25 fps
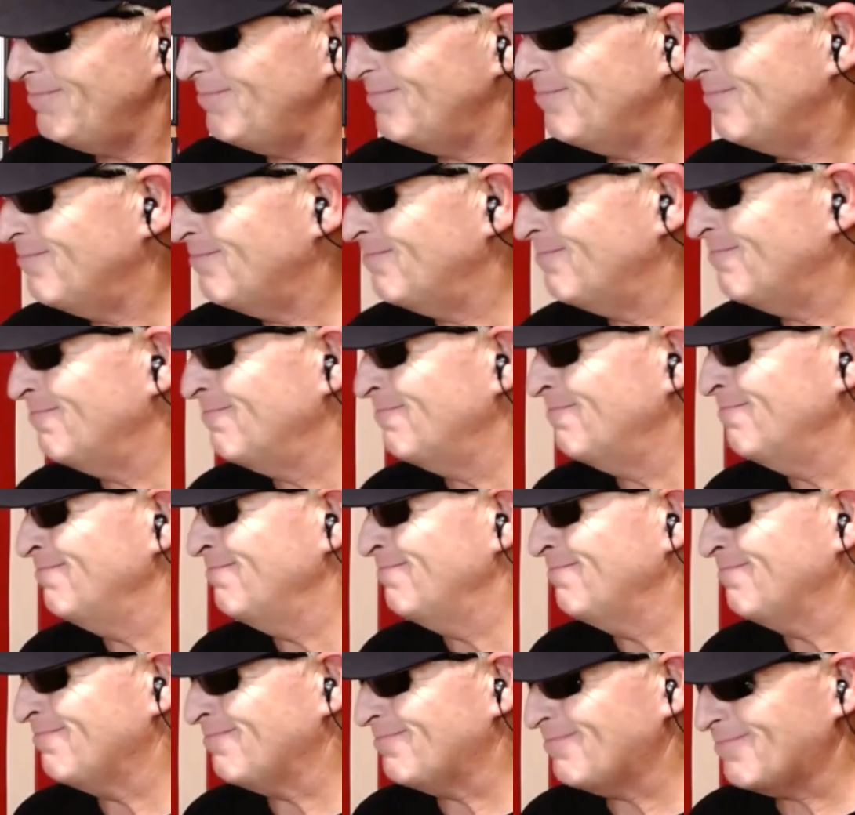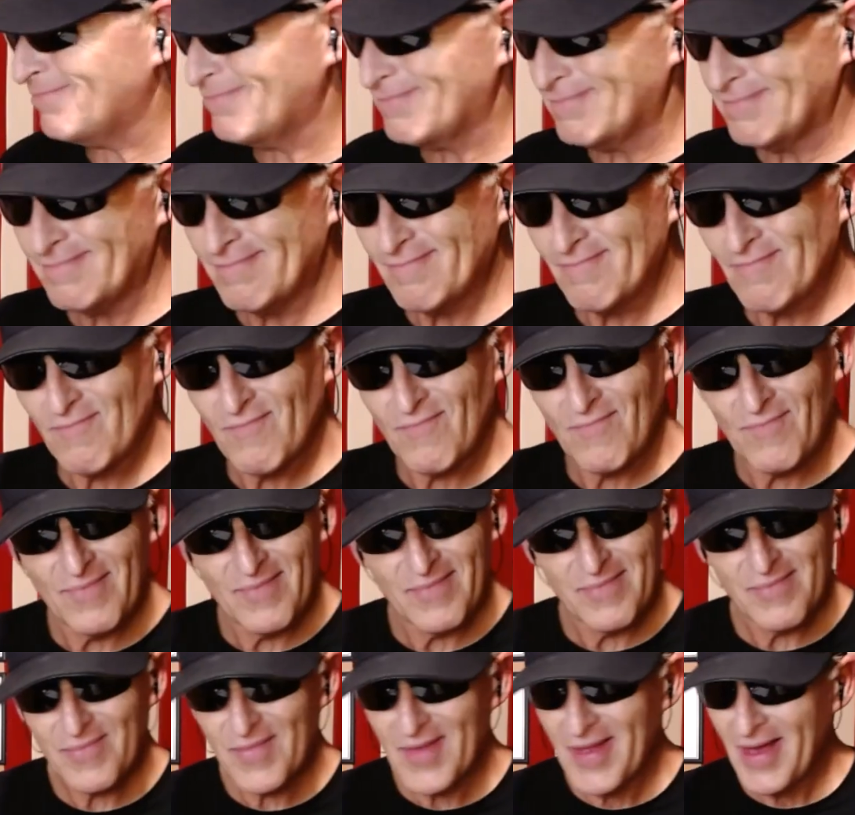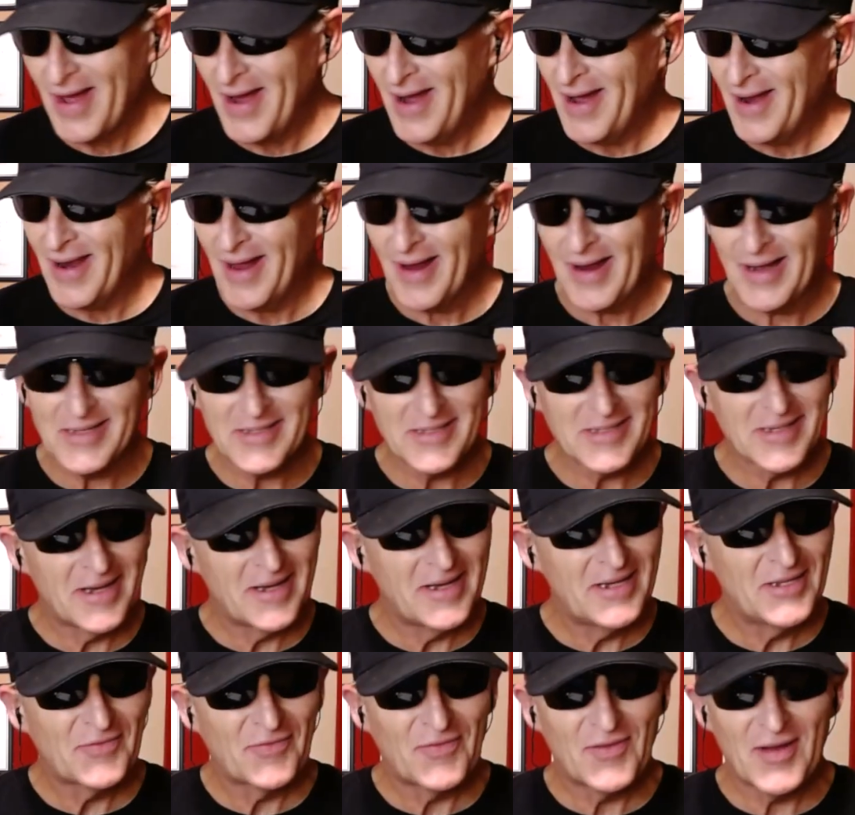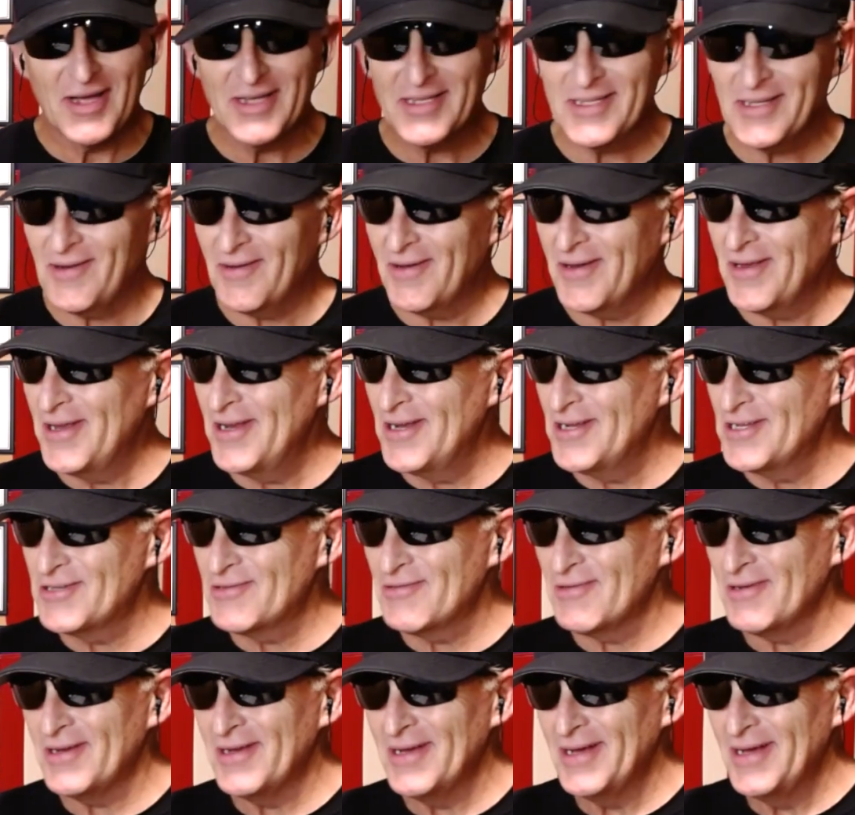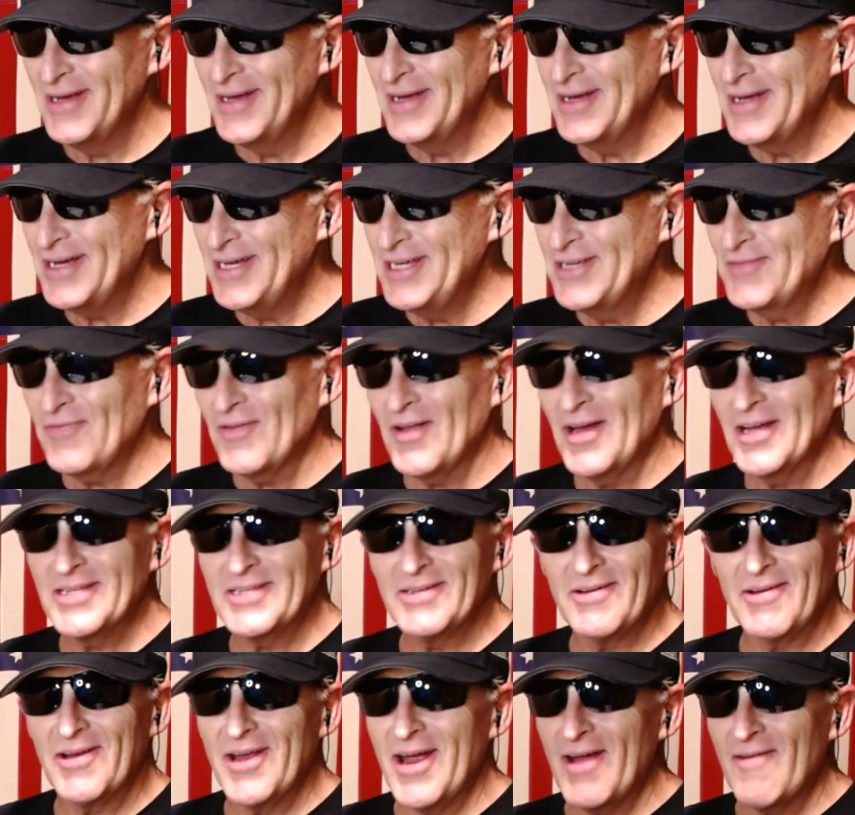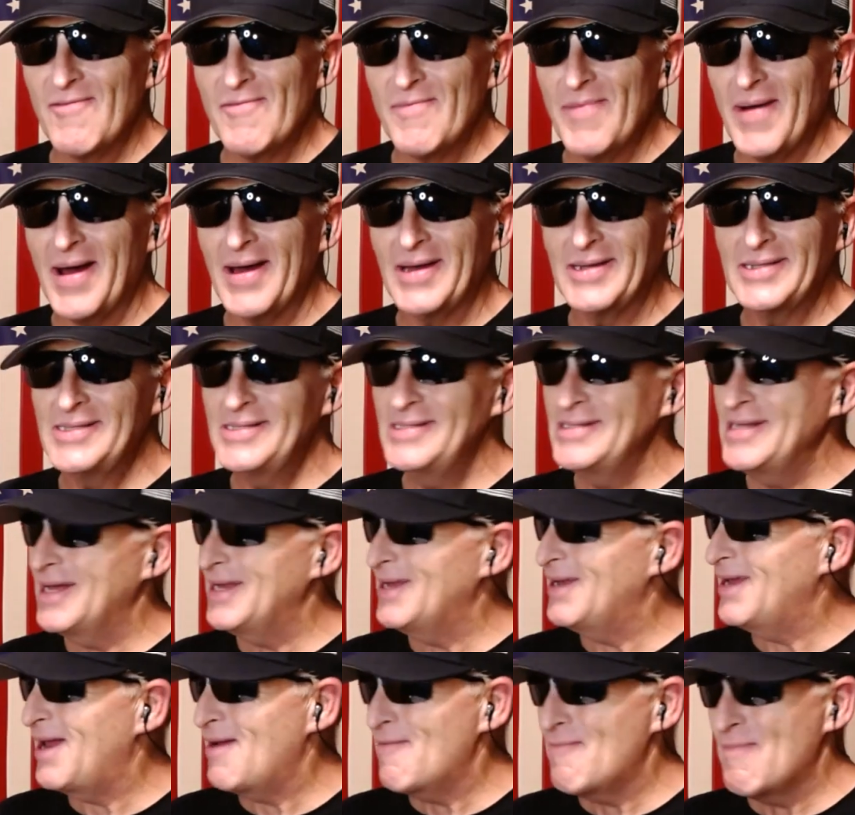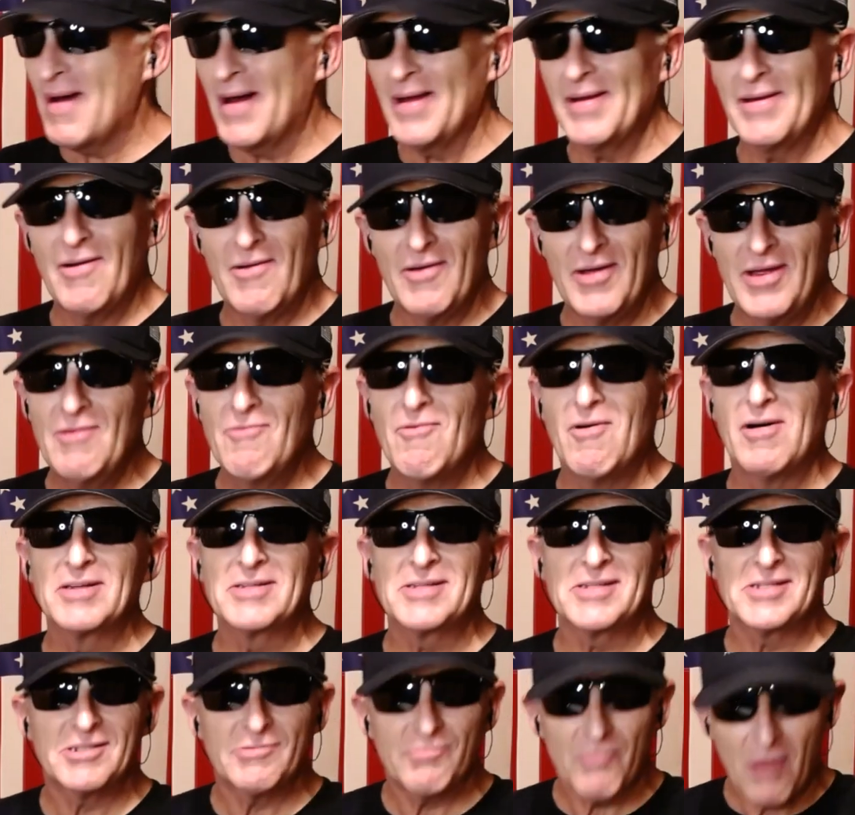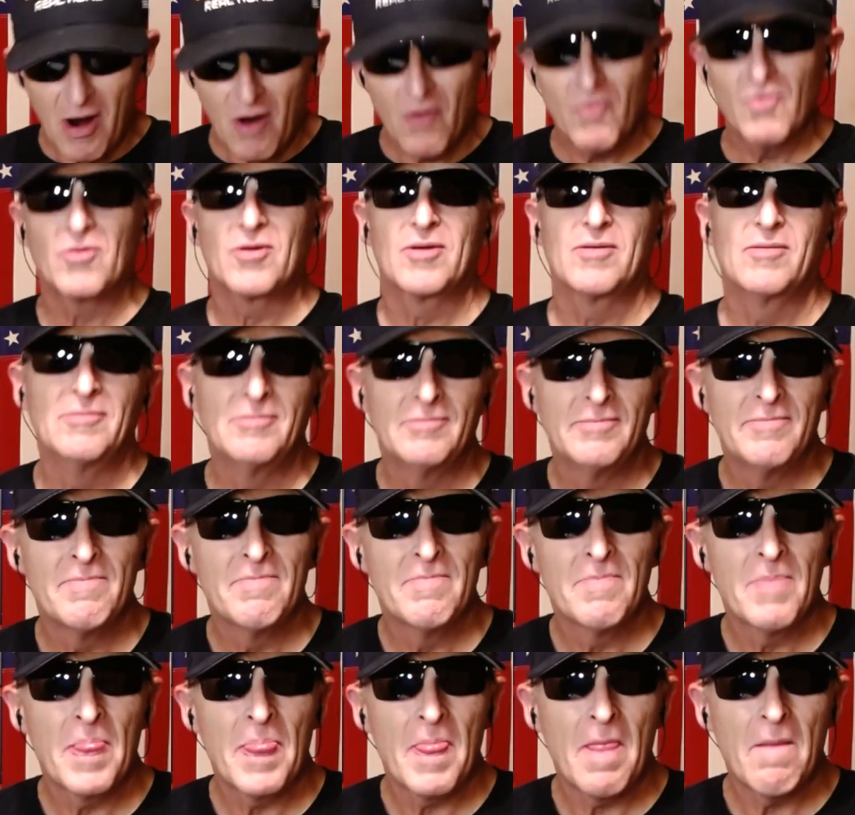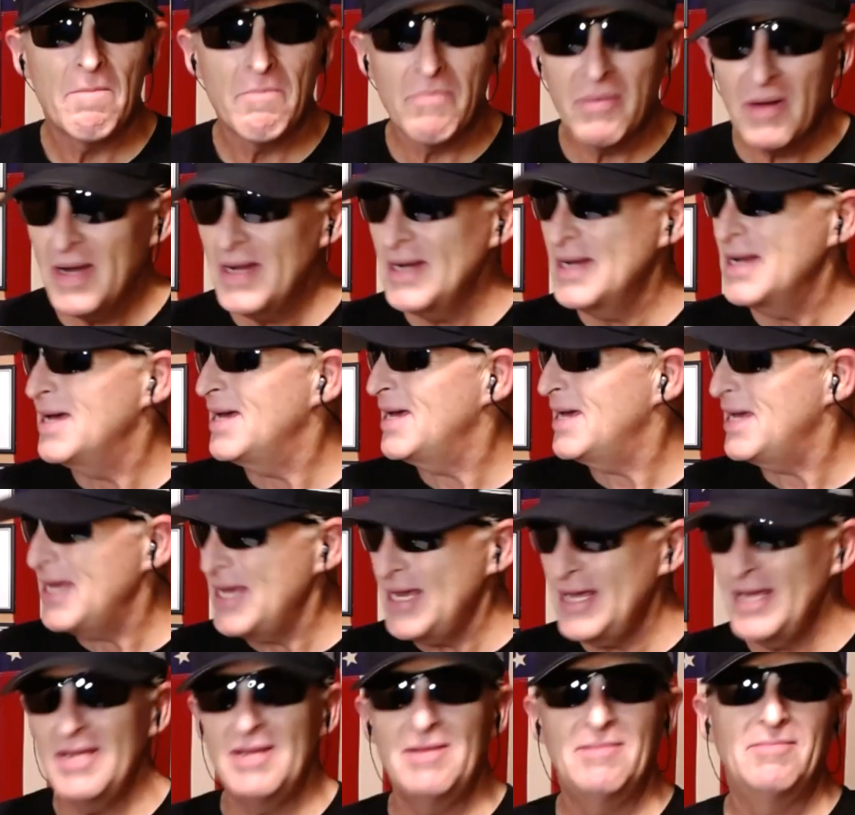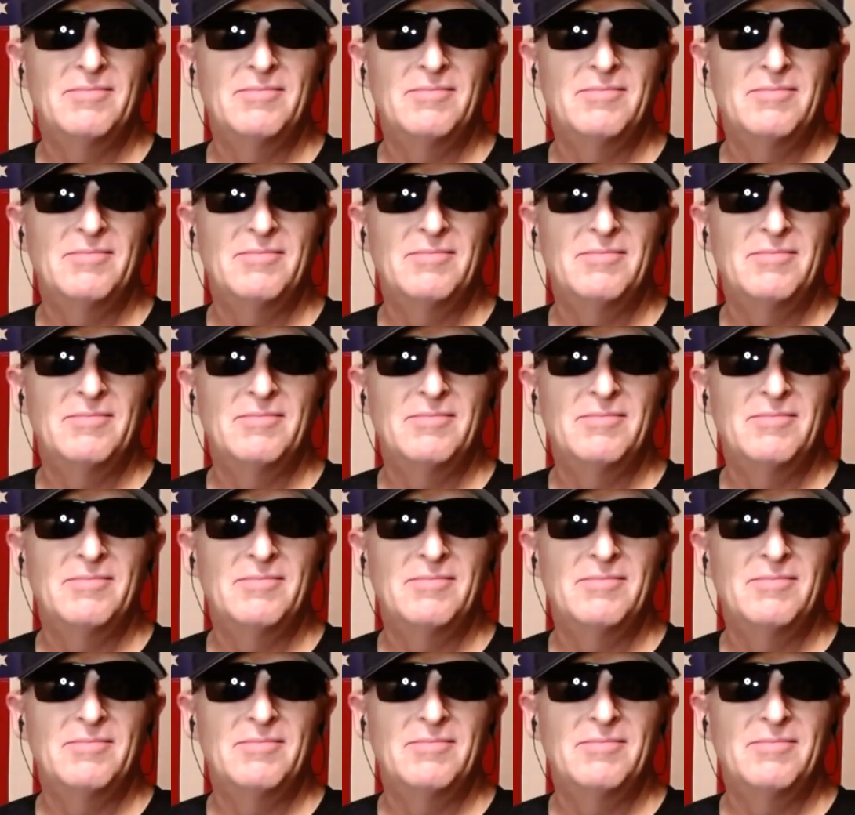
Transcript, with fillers: Mmm. Hey, like I said, he's flexing on the industry. He's flexing on everybody. He's letting everybody know he wants to smoke. Bring the heat.